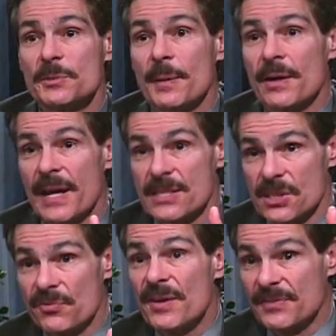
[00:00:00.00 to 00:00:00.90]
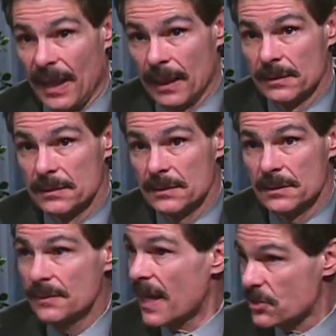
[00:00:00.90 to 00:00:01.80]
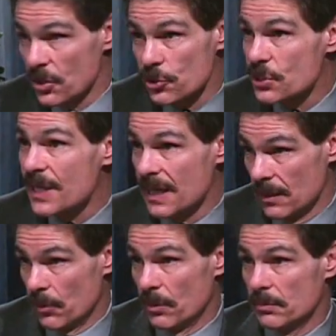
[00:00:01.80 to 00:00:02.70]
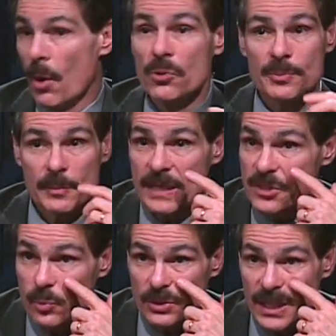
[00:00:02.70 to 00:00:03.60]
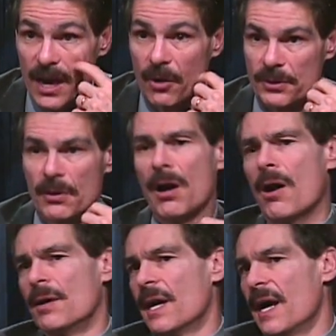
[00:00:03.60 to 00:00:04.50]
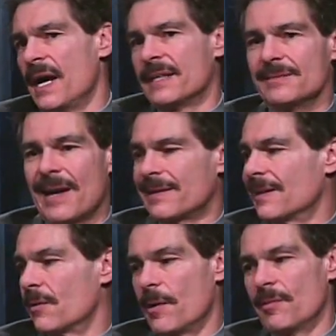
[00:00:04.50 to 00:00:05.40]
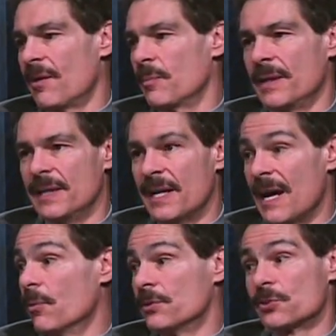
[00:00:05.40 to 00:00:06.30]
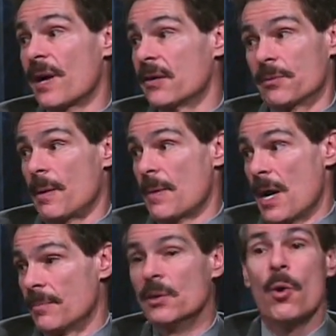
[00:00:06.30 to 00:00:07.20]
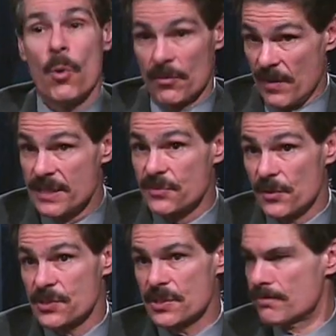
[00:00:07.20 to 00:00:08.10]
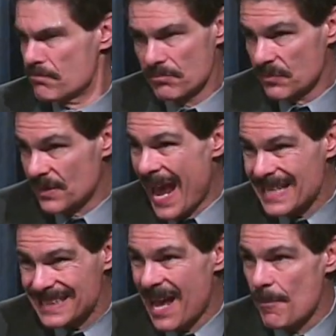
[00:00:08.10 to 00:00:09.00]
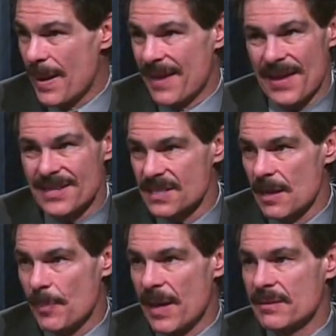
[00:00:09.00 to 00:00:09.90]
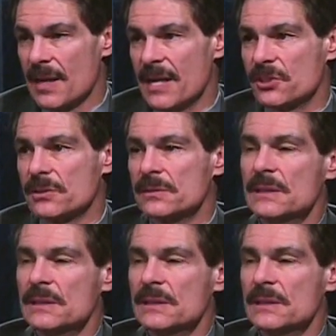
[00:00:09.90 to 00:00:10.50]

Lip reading: parent has the 50. That's understandable. Most kids will tell you, oh yeah, I could get away without my dad. I wouldn't try it with my mom, or vice versa. That's not bad. That doesn't get pathological.